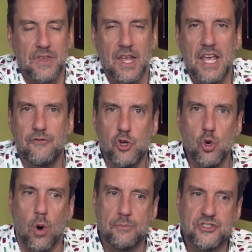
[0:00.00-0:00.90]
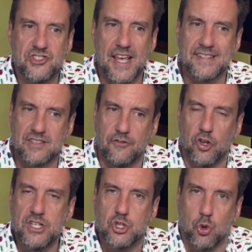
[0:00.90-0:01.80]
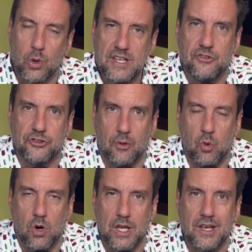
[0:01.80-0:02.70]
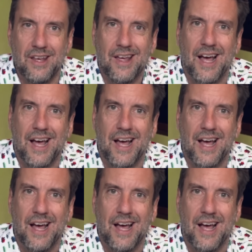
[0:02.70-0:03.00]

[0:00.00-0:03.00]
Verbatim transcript: if you obsessively tweet someone,